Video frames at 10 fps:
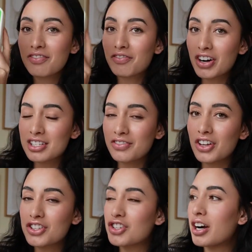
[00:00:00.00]
First of
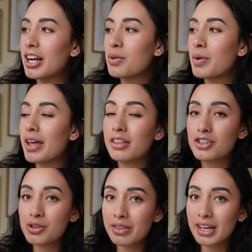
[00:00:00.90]
all, starting with
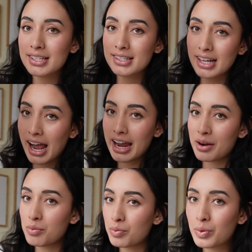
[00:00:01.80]
2 things that
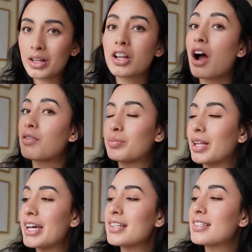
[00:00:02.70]
I will not
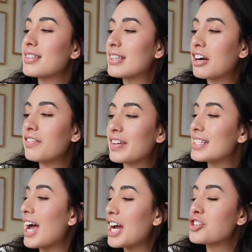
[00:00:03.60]
replace,
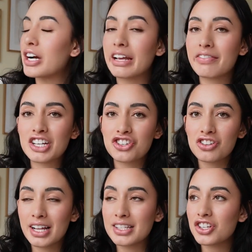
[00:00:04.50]
CeraVe's Hydrating Facial
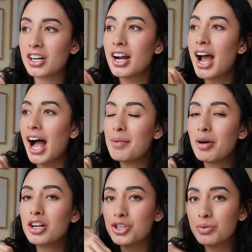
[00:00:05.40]
Cleanser. I
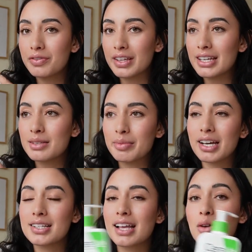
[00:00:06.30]
bought 2 of these
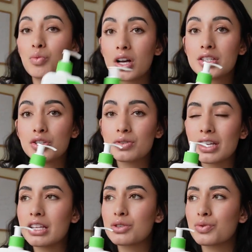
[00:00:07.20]
because I was
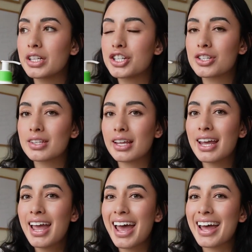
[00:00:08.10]
using these religiously,
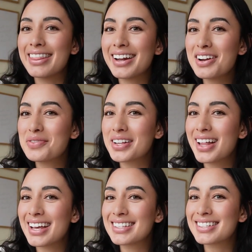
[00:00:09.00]
and then I
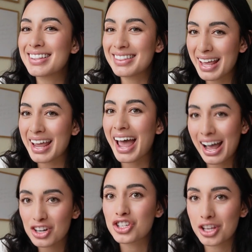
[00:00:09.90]
realized they
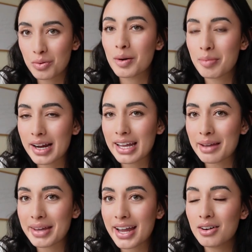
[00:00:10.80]
actually were breaking
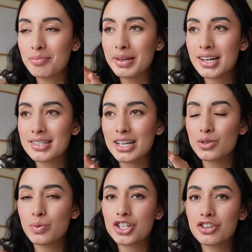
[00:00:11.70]
me out because I
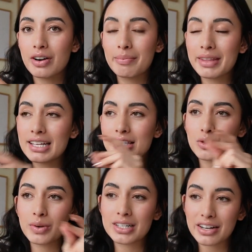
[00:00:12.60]
switched from these
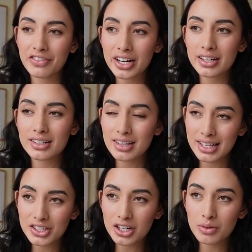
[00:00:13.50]
to a different
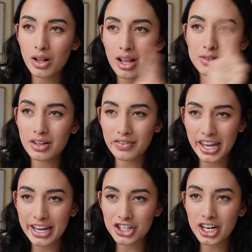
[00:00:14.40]
cleanser while I was on
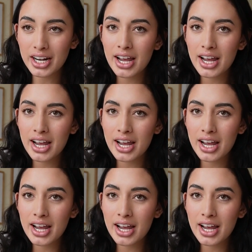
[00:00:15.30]
vacation,